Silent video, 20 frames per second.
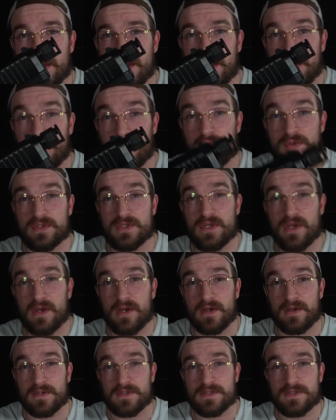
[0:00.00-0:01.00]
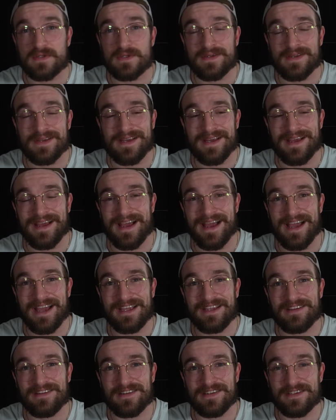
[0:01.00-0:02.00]
Now those cuts
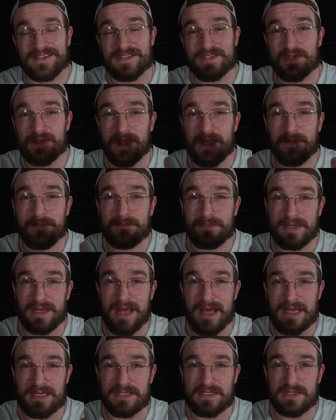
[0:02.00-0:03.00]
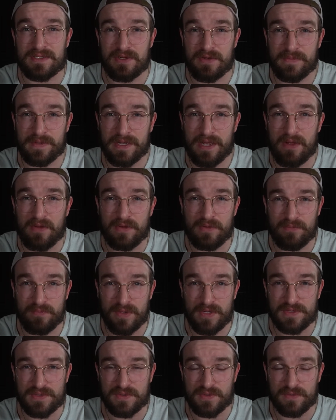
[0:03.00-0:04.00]
angle it so that blast coming out the
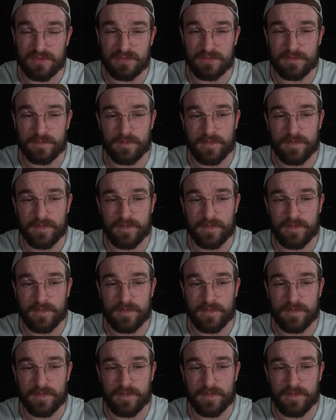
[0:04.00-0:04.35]
muzzle